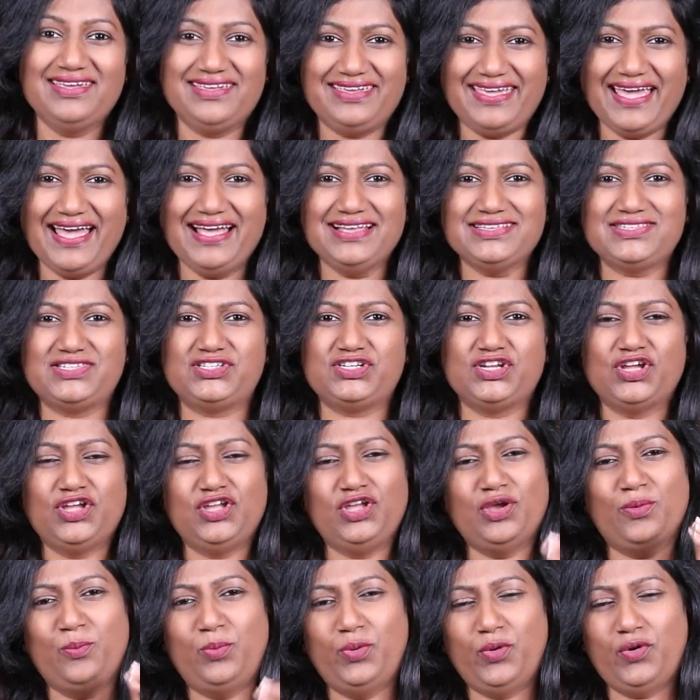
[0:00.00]
Cast
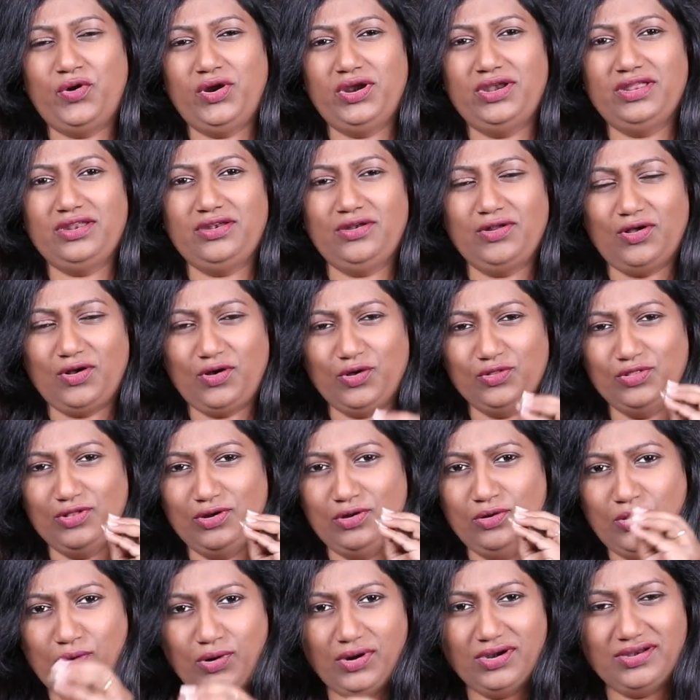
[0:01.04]
your burden on the
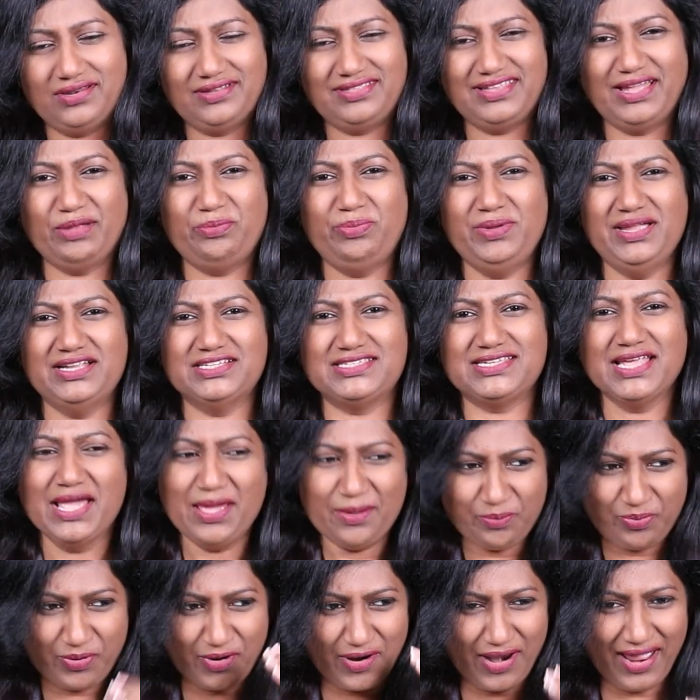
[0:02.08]
Lord. That means
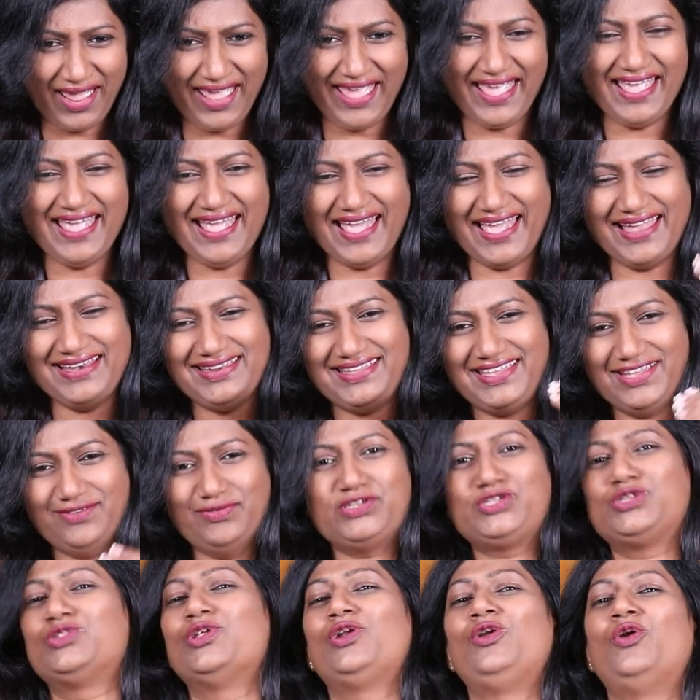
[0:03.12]
pray and give
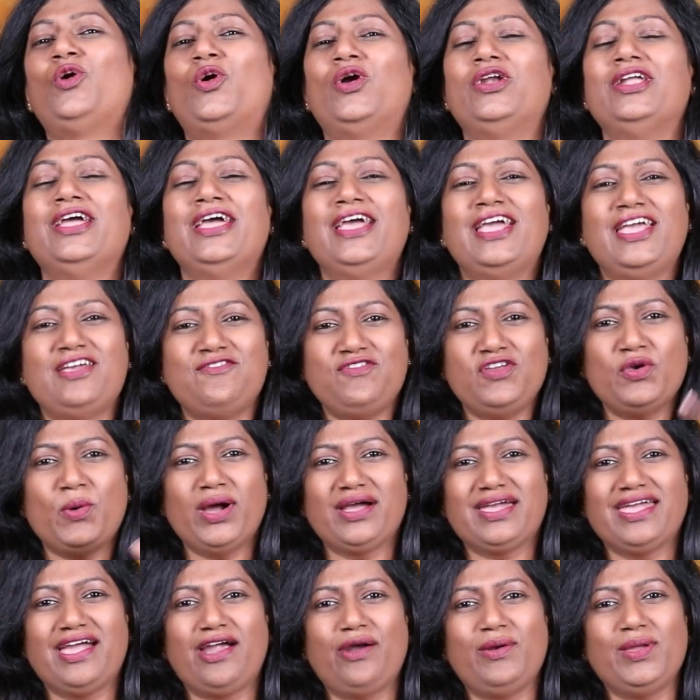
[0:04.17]
it to the Lord. If you
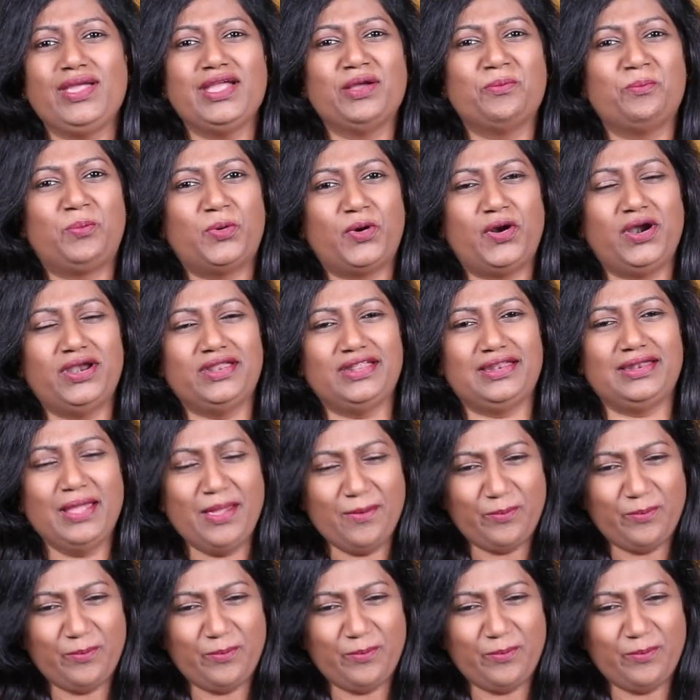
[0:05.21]
are carrying a burden,